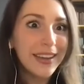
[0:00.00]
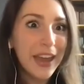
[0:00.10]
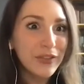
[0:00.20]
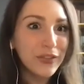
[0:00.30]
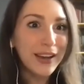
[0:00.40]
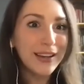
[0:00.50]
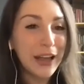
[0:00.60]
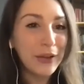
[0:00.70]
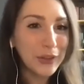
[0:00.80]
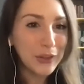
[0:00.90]
And finding
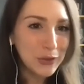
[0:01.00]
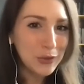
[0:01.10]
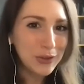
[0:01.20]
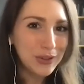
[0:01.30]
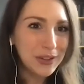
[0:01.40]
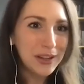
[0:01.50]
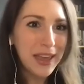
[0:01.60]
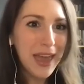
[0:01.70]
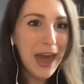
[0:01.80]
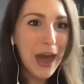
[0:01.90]
out like the,
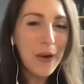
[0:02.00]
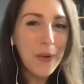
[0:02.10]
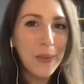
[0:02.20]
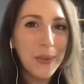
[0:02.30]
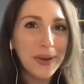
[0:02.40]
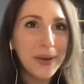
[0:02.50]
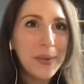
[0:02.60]
how,